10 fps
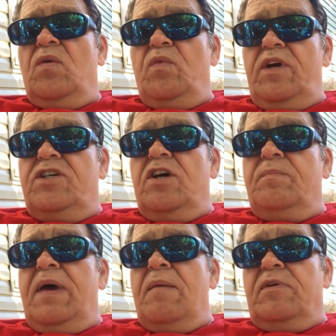We
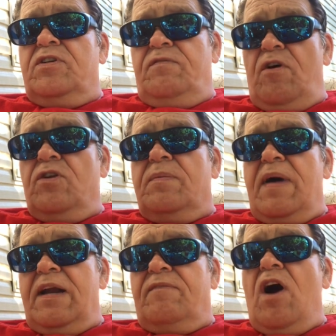should be able to vote them
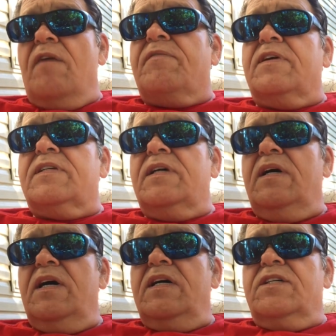out of office.
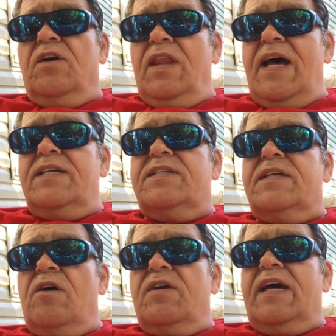So let's
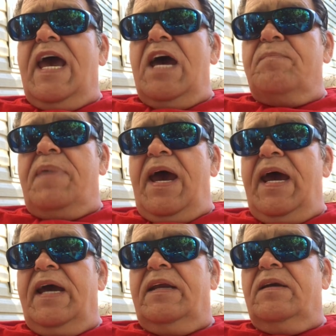start a
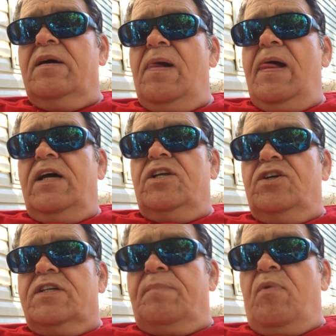campaign to
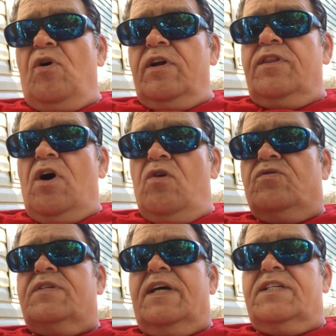support
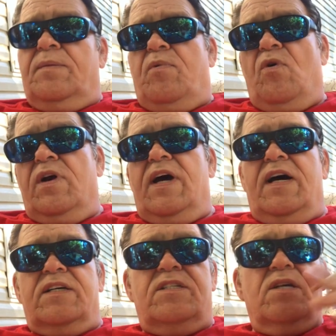those that support
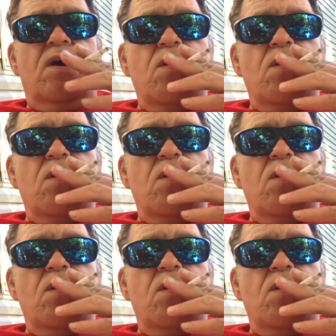us.